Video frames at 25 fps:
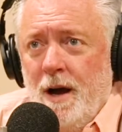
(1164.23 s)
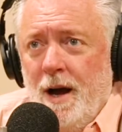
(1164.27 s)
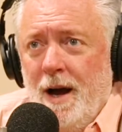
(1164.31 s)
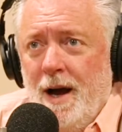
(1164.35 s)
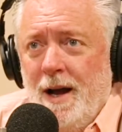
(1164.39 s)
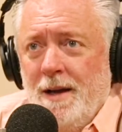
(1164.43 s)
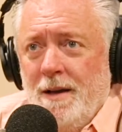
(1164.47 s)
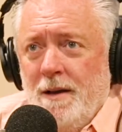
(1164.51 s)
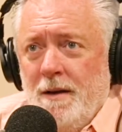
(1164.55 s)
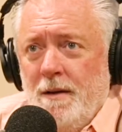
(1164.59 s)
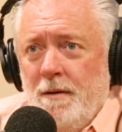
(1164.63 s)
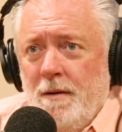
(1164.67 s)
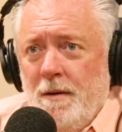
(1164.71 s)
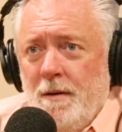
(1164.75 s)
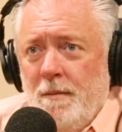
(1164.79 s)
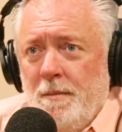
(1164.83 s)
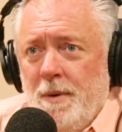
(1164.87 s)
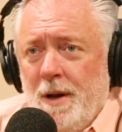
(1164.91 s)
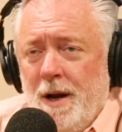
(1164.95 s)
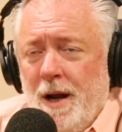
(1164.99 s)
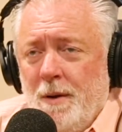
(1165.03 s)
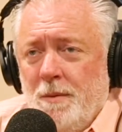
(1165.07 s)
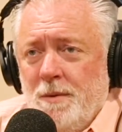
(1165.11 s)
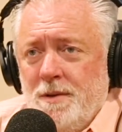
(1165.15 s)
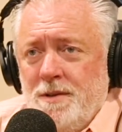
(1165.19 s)

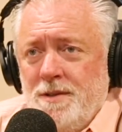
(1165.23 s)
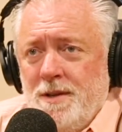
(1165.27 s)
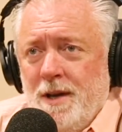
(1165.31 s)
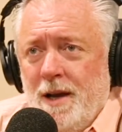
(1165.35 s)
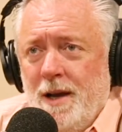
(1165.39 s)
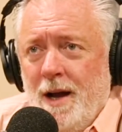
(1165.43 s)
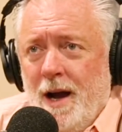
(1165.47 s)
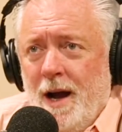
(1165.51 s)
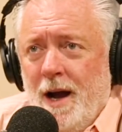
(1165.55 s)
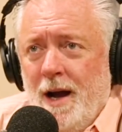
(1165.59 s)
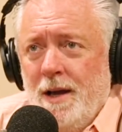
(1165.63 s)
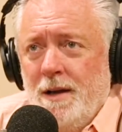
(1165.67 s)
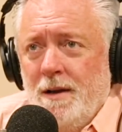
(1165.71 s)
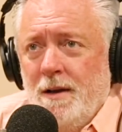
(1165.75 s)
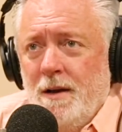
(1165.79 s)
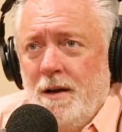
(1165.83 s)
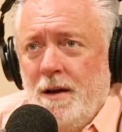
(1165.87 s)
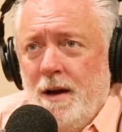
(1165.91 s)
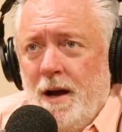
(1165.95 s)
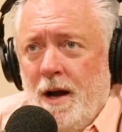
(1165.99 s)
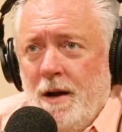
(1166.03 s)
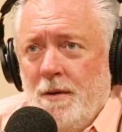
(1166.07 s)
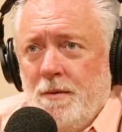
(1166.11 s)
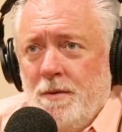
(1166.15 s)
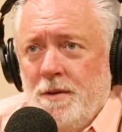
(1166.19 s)
But I would say
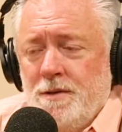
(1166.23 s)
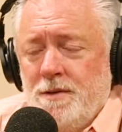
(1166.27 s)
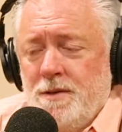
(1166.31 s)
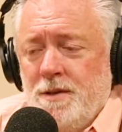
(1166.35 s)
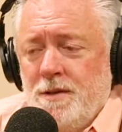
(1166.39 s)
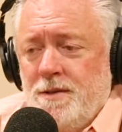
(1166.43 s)
I was